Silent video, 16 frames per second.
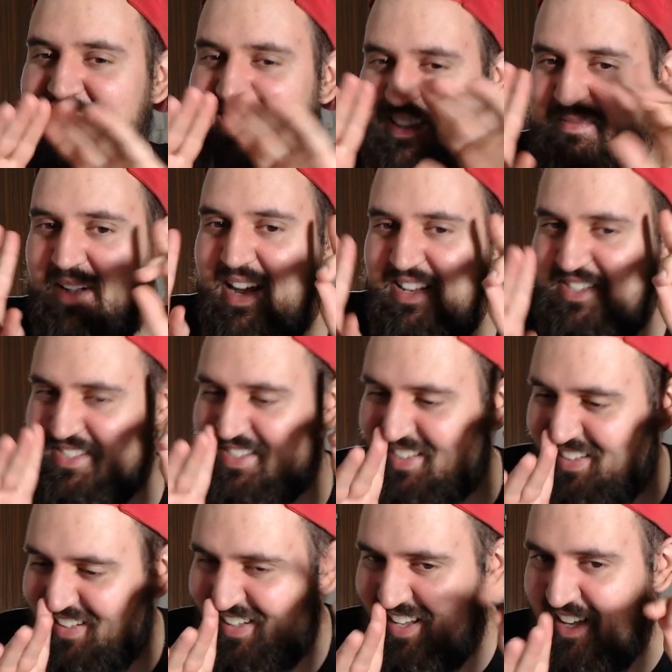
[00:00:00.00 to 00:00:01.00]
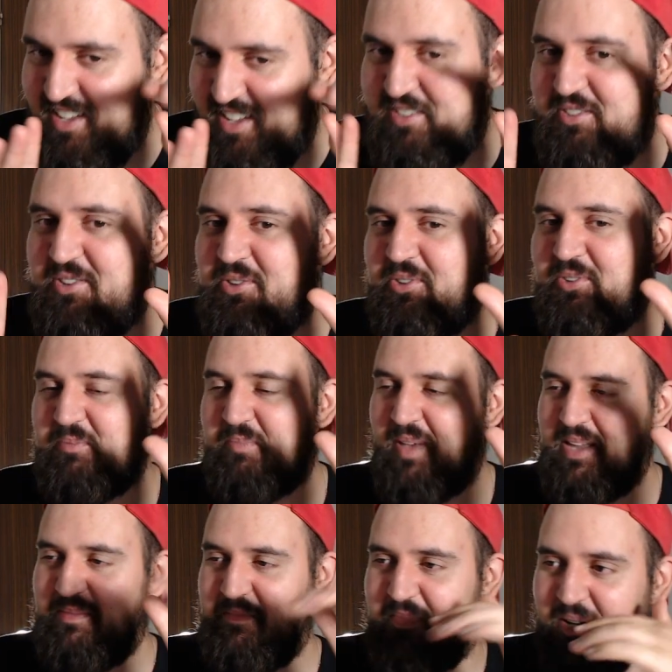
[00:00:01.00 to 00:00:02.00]
imagine
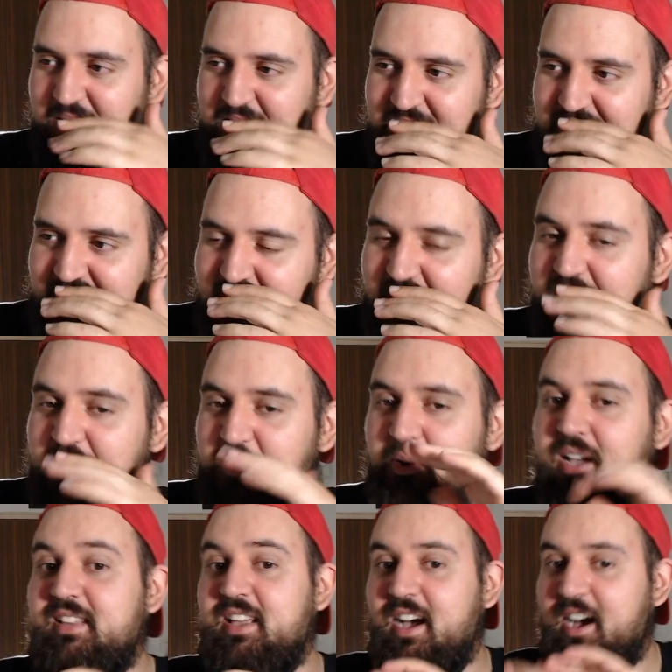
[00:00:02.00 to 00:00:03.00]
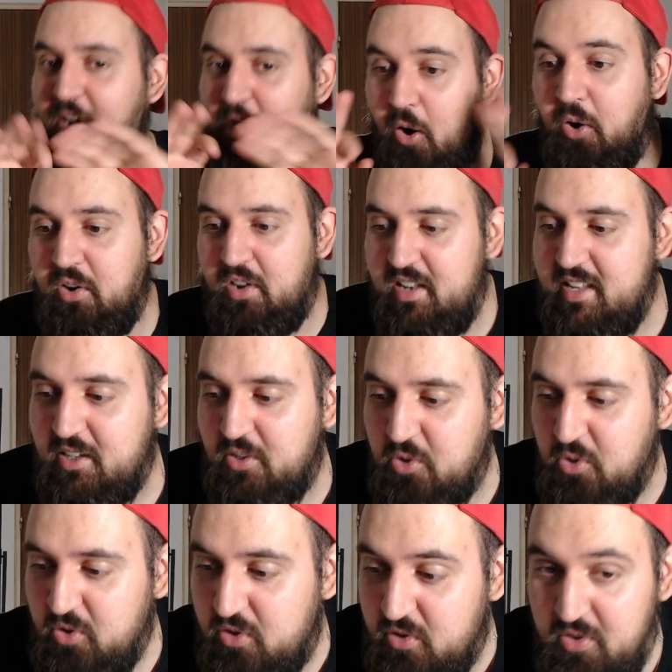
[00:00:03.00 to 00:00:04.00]
newspapers where there are only
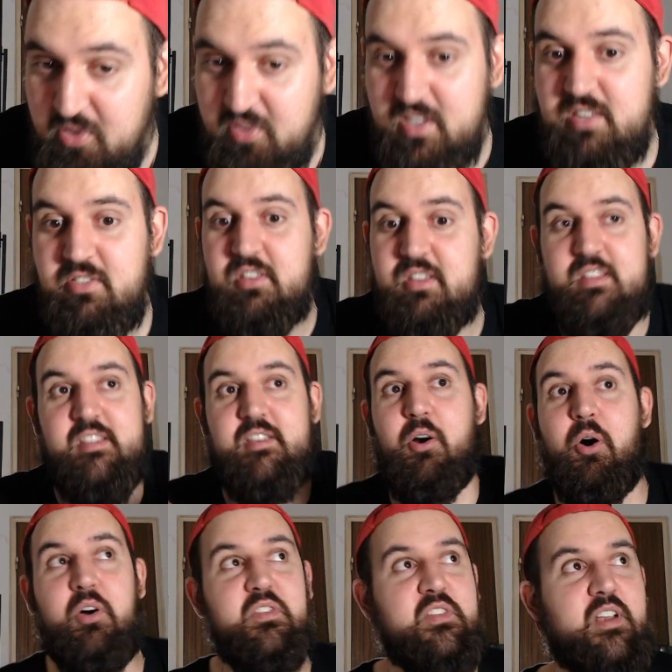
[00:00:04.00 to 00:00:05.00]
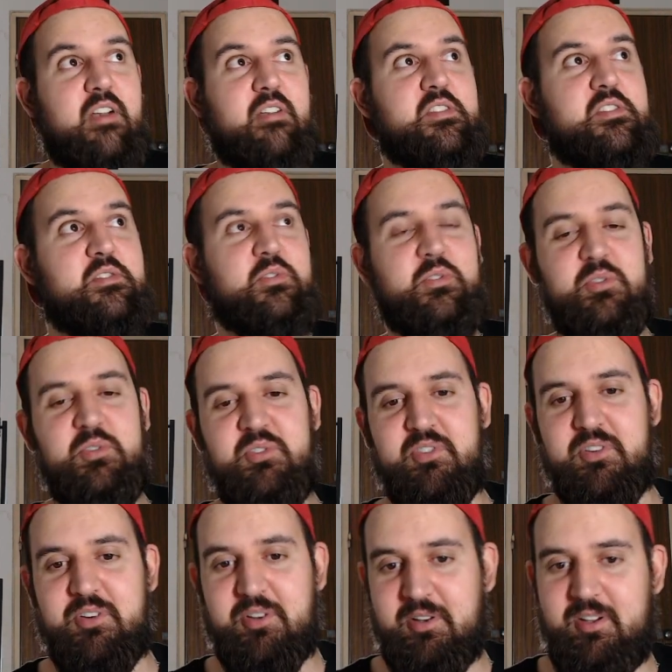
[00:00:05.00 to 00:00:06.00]
good news, even the ordinary news.
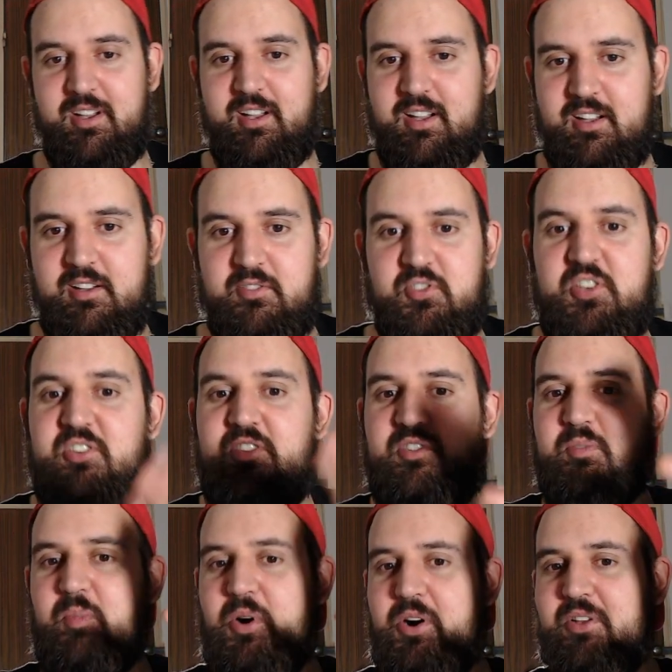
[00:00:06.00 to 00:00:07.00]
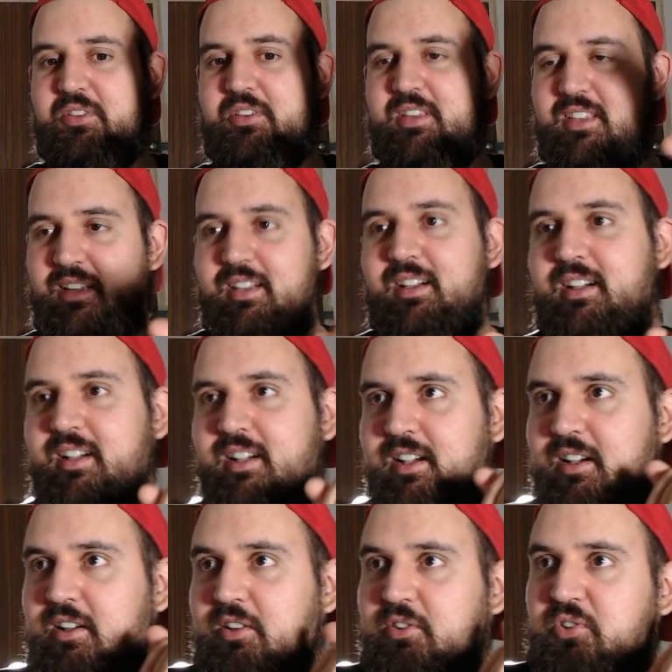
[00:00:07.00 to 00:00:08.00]
Uh, this morning,
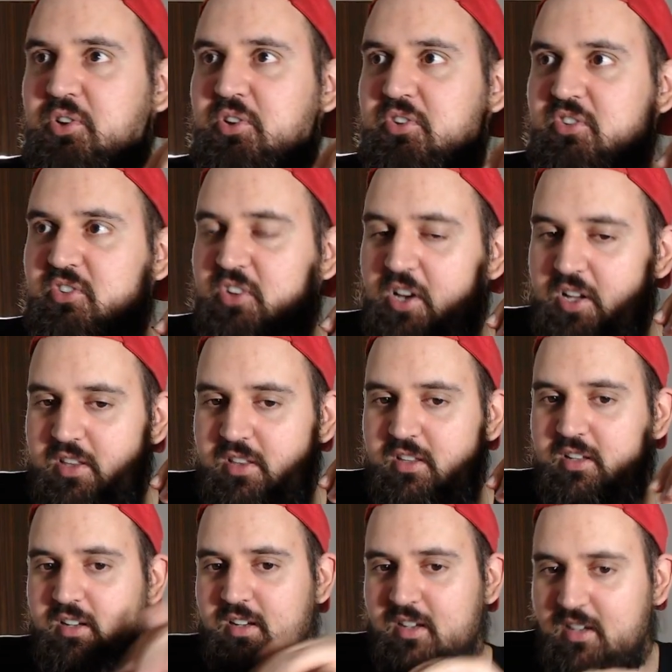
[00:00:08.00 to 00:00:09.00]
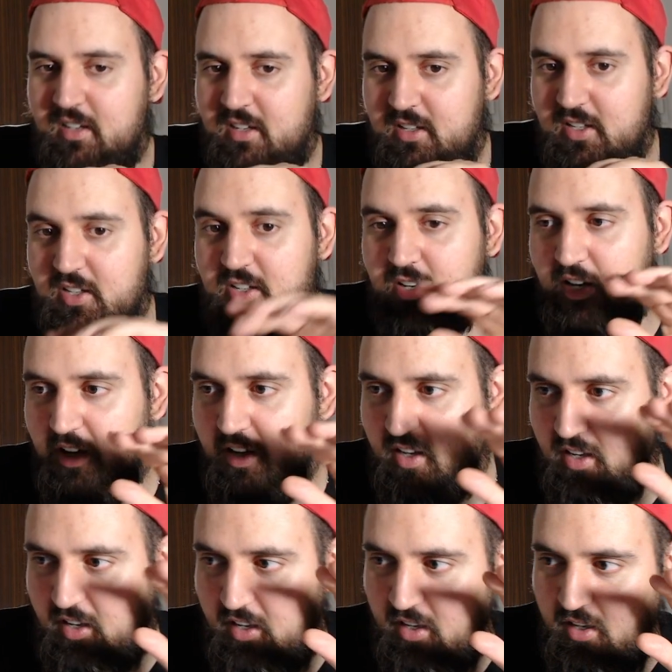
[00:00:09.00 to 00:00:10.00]
the sun
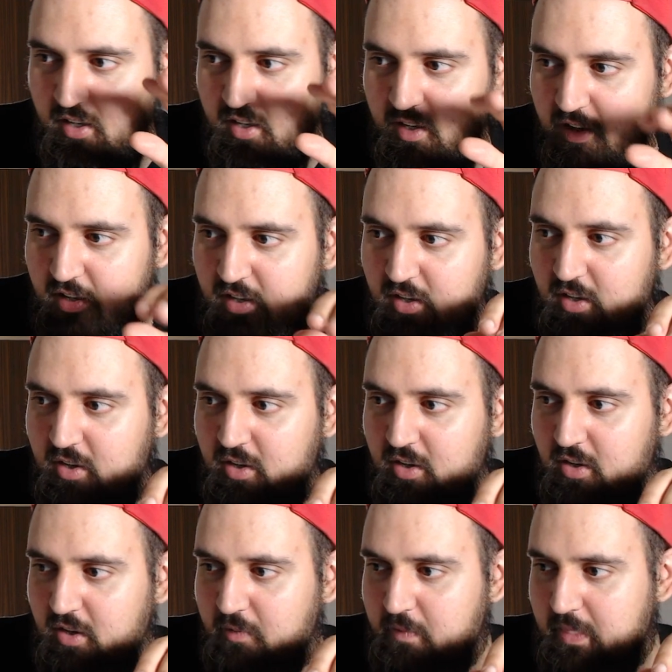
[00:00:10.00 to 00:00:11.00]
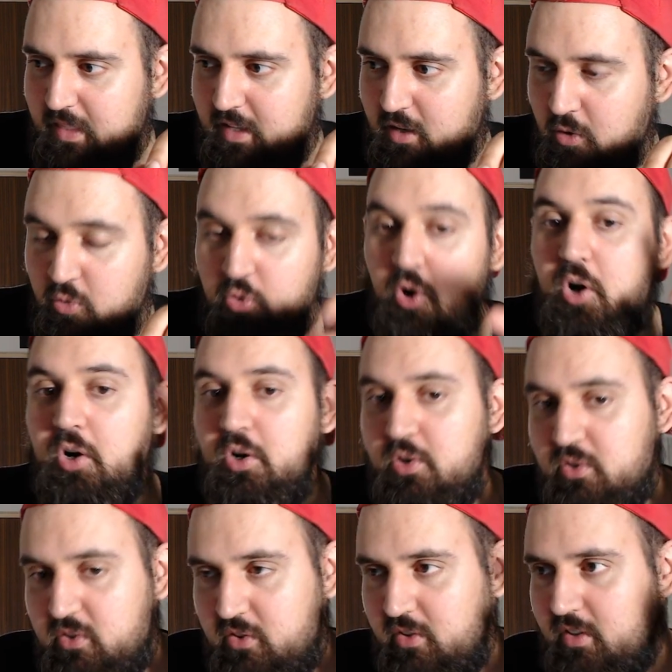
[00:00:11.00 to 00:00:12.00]
uh,
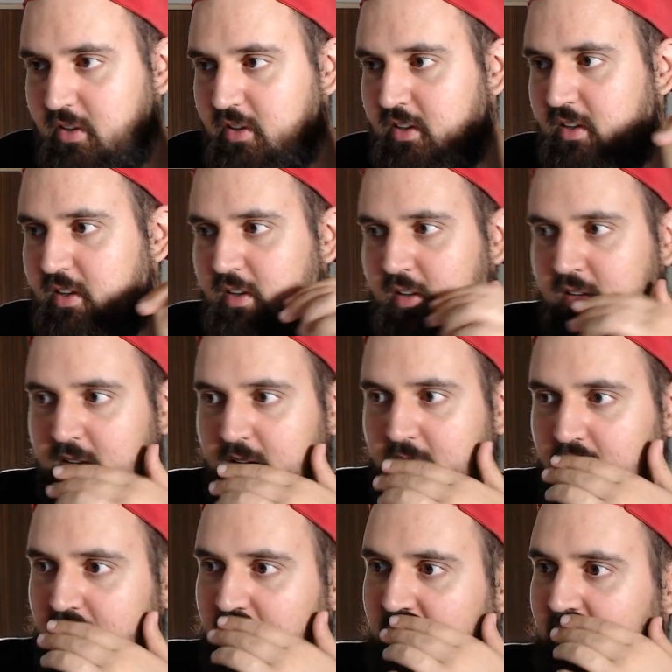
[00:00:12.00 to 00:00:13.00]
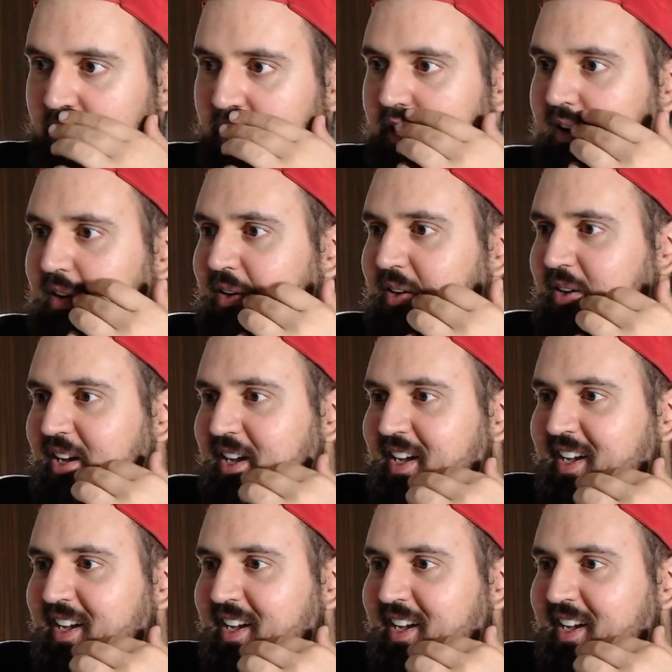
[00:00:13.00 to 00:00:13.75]
rose. Uh,